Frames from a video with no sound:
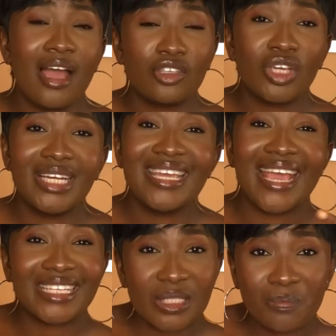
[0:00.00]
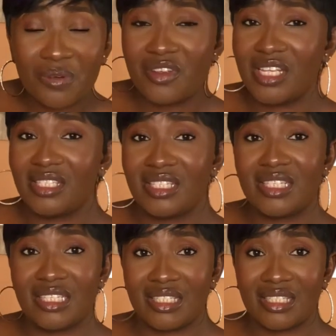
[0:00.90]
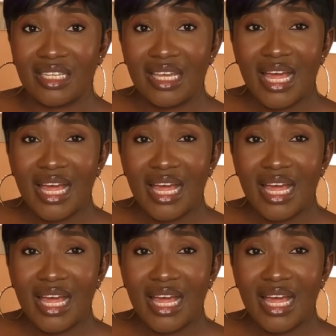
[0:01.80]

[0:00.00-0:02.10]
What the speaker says: actually experienced this,